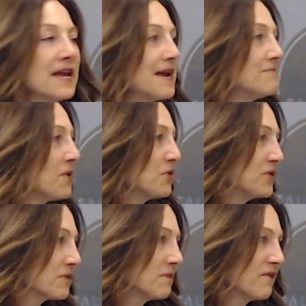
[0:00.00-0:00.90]
in both
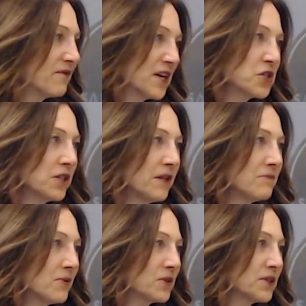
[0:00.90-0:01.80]
their professional
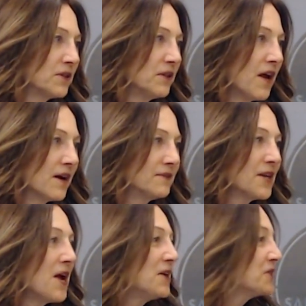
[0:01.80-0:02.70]
and personal lives.
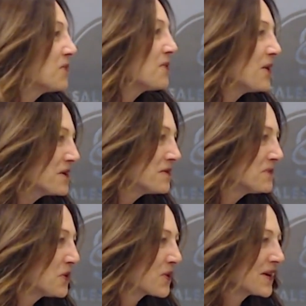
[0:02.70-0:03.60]
So
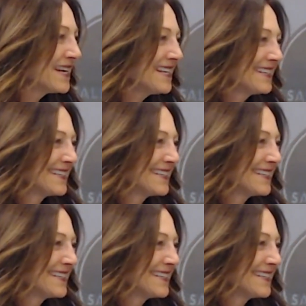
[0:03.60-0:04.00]
welcome, Lori.